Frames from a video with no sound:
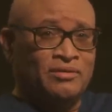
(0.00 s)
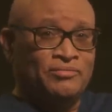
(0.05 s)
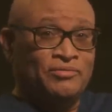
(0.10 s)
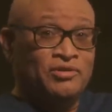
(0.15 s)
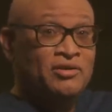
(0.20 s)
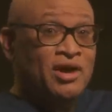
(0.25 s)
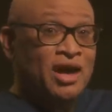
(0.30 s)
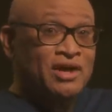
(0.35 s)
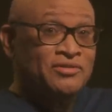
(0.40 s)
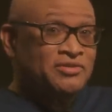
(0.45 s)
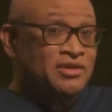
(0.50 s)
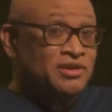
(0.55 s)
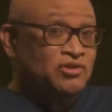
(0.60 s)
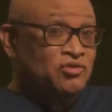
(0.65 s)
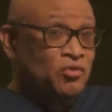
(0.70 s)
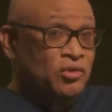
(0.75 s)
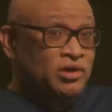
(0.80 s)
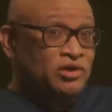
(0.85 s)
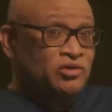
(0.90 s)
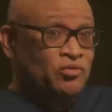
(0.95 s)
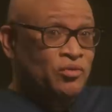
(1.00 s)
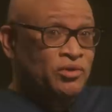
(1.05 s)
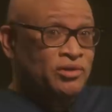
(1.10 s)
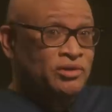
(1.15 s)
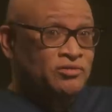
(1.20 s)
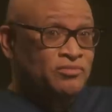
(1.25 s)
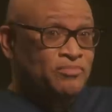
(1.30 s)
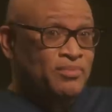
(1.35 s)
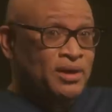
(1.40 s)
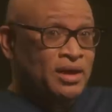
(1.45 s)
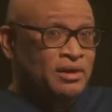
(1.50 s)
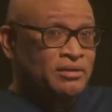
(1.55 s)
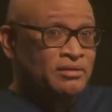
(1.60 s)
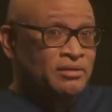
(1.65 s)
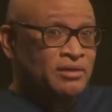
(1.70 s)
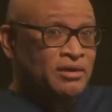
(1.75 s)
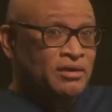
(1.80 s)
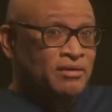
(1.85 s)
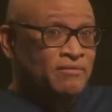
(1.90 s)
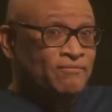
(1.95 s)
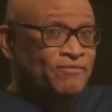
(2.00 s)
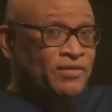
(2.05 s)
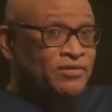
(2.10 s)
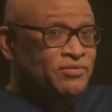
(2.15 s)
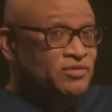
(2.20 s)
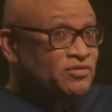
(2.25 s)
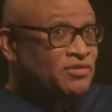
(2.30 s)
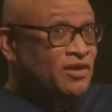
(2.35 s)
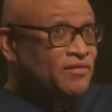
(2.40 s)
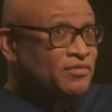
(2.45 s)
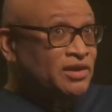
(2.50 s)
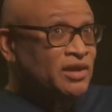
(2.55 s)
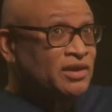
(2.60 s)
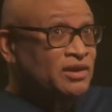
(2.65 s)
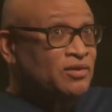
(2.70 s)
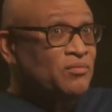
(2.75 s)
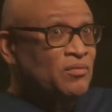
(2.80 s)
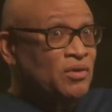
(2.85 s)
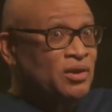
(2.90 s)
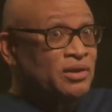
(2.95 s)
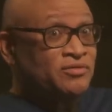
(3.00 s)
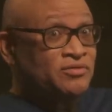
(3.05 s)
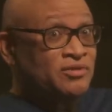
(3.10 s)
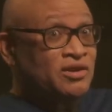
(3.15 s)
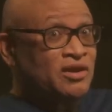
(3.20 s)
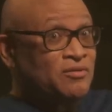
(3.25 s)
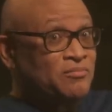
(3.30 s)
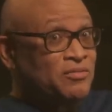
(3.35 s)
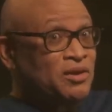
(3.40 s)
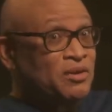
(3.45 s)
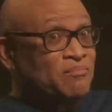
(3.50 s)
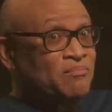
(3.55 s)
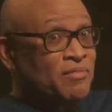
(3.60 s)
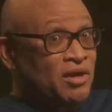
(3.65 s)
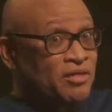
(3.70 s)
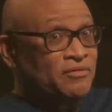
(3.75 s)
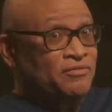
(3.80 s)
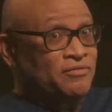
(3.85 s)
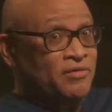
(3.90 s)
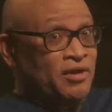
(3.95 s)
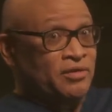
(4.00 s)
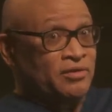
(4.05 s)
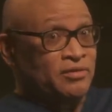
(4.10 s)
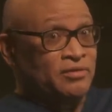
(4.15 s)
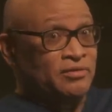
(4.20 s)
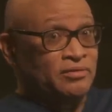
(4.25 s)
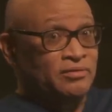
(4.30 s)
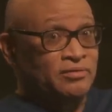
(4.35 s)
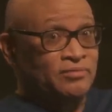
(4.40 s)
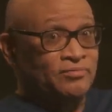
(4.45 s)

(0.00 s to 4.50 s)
You guys think 2020 is bad? 5781 is gonna be a motherfucker.